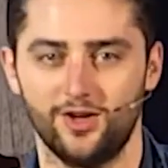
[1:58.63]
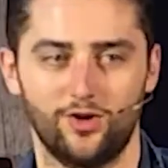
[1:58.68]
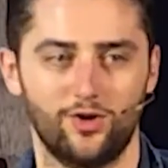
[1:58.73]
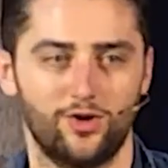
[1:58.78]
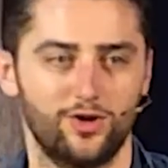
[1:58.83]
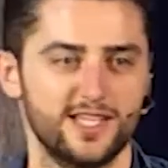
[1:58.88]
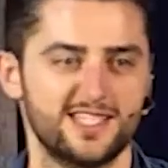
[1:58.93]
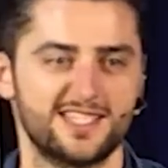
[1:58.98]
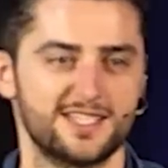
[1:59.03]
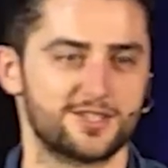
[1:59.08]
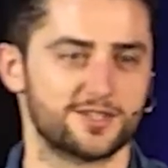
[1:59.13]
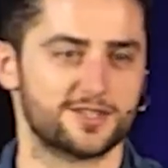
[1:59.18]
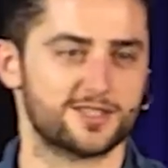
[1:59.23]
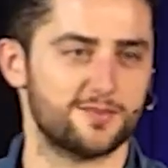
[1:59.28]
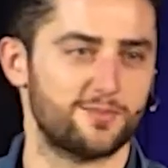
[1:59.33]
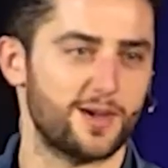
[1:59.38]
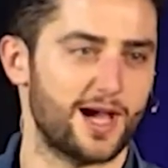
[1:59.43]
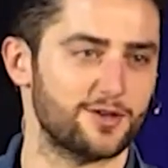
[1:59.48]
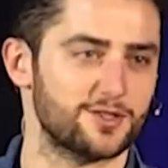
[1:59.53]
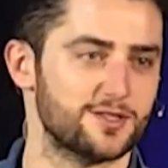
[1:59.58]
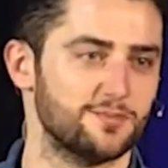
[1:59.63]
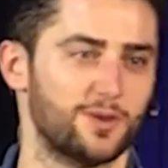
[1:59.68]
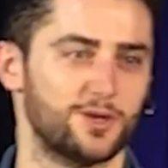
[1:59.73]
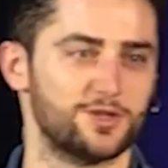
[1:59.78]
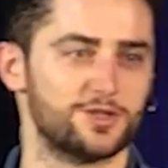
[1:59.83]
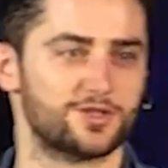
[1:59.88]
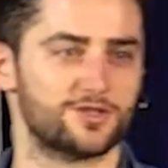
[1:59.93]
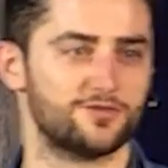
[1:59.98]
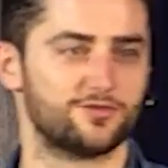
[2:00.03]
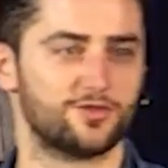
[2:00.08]
Or is it just about a
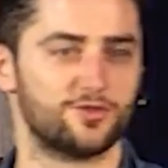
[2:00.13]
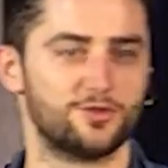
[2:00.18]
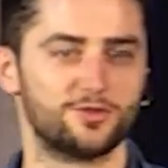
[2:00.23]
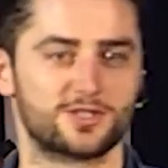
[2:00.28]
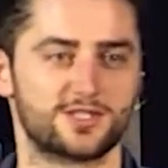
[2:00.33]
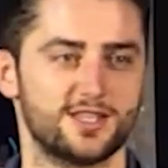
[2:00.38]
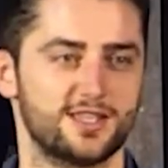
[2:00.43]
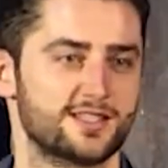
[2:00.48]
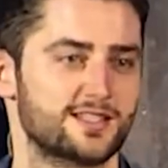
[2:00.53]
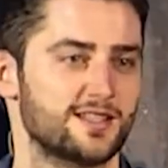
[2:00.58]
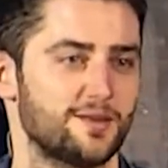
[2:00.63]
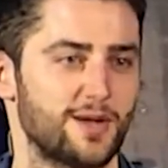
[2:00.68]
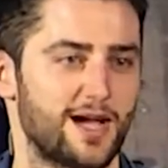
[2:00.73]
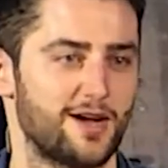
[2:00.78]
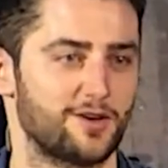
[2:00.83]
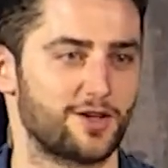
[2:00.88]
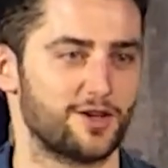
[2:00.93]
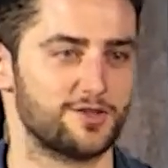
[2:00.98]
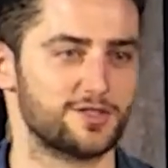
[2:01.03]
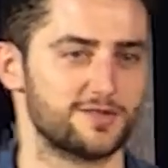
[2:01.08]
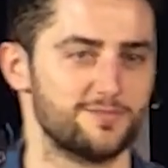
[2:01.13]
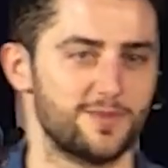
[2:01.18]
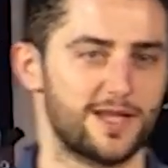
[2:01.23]
bunch of rules that are somehow going